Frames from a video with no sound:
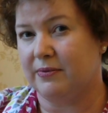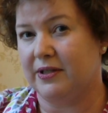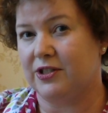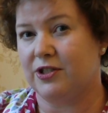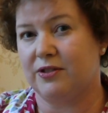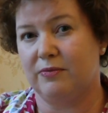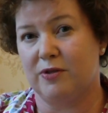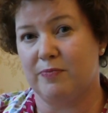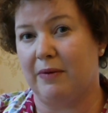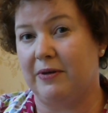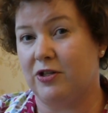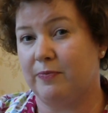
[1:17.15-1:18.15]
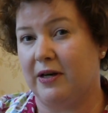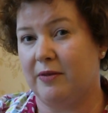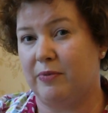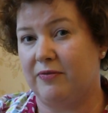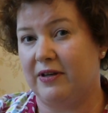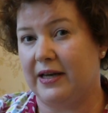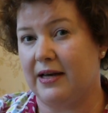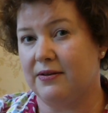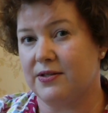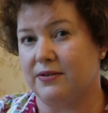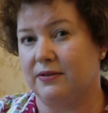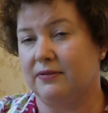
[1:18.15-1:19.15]
which was published by the Privy
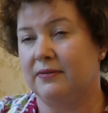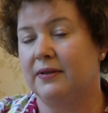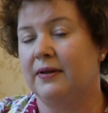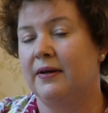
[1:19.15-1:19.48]
Council.